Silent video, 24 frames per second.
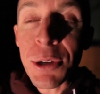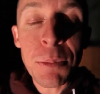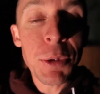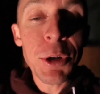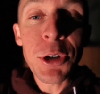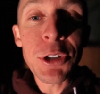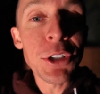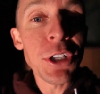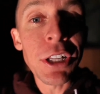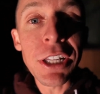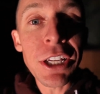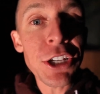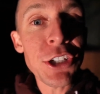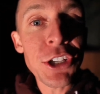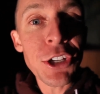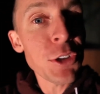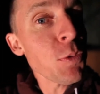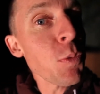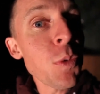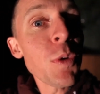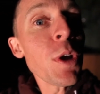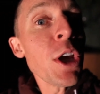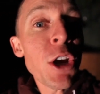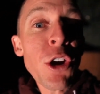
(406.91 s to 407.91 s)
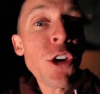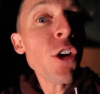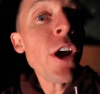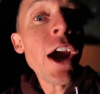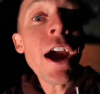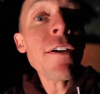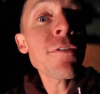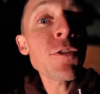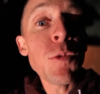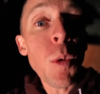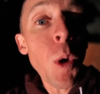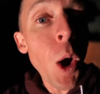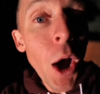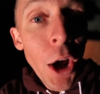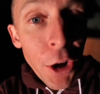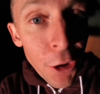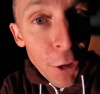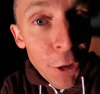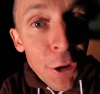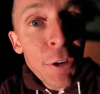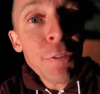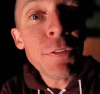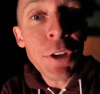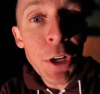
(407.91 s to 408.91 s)
good delicious craft
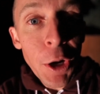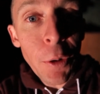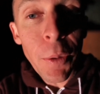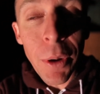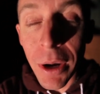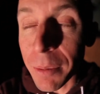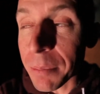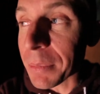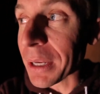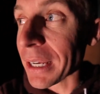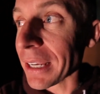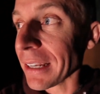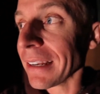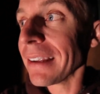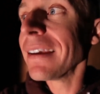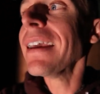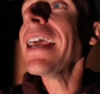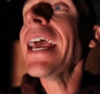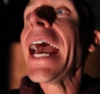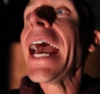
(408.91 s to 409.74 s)
water, if you know what I mean.